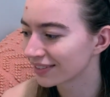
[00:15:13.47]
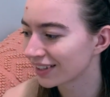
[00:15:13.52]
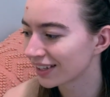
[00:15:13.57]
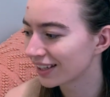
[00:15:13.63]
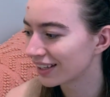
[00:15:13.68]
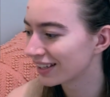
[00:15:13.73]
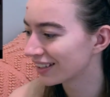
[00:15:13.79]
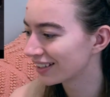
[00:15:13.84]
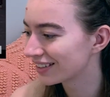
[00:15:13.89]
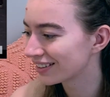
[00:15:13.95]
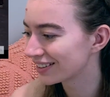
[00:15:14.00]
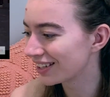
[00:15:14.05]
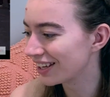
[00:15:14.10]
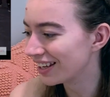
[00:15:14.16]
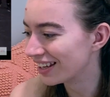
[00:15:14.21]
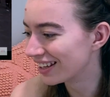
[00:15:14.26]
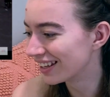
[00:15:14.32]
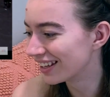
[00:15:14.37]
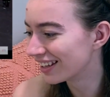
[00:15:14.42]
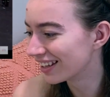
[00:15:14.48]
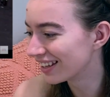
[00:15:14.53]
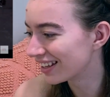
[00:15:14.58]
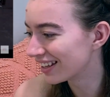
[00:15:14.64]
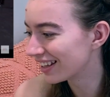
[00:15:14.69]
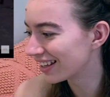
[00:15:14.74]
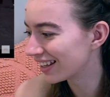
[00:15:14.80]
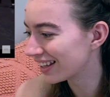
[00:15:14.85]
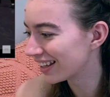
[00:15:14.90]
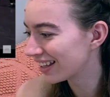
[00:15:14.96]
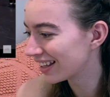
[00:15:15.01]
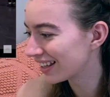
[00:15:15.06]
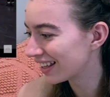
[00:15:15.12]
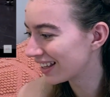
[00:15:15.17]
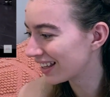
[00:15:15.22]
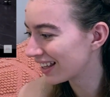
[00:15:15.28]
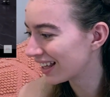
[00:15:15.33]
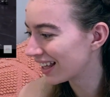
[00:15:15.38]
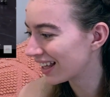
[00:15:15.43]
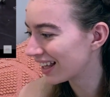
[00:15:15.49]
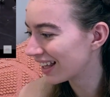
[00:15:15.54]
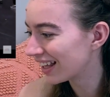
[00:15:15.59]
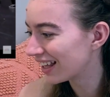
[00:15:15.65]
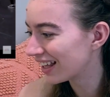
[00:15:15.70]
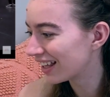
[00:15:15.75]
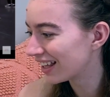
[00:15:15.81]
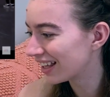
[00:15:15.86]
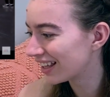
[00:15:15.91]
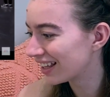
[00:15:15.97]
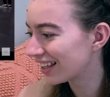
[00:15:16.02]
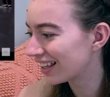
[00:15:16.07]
[no speech]